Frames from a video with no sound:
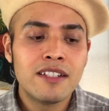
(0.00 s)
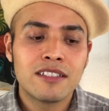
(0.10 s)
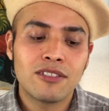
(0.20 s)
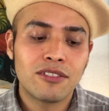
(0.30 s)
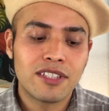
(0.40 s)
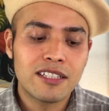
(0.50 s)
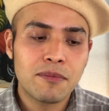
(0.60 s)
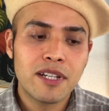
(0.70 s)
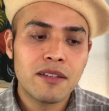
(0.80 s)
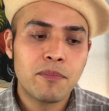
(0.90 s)
So that's
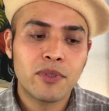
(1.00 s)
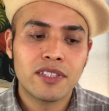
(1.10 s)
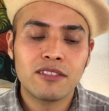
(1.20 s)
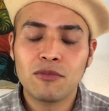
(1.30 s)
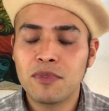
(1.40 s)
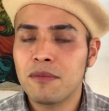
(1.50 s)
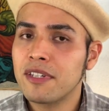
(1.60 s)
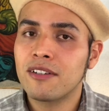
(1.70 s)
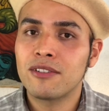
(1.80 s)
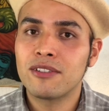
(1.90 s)
very important to me
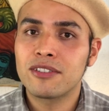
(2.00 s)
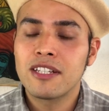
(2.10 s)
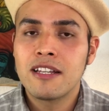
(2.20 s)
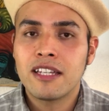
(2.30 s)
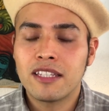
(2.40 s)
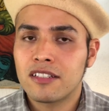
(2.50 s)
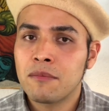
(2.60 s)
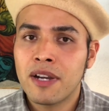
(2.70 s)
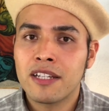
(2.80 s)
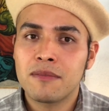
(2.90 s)
because it
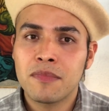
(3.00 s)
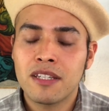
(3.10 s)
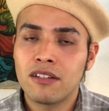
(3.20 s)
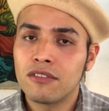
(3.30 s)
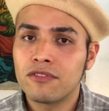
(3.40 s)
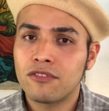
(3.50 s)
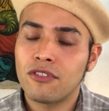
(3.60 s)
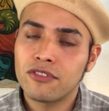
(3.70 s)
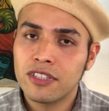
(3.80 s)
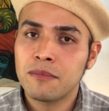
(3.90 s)
reminds me of
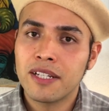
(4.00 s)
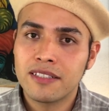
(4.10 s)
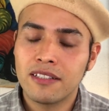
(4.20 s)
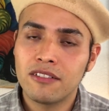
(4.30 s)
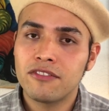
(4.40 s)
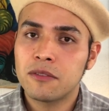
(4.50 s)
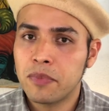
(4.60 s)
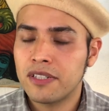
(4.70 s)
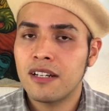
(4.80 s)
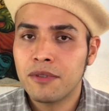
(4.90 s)
trusting myself,
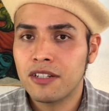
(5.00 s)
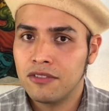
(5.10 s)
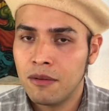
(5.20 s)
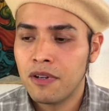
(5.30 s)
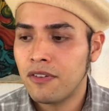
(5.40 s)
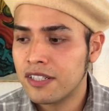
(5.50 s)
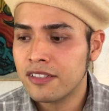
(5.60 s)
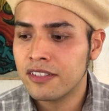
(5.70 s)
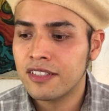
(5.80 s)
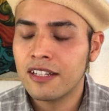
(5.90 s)
especially because I'm a
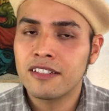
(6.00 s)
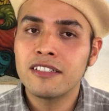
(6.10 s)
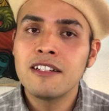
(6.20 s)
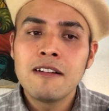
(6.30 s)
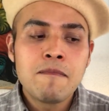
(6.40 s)
fashion designer.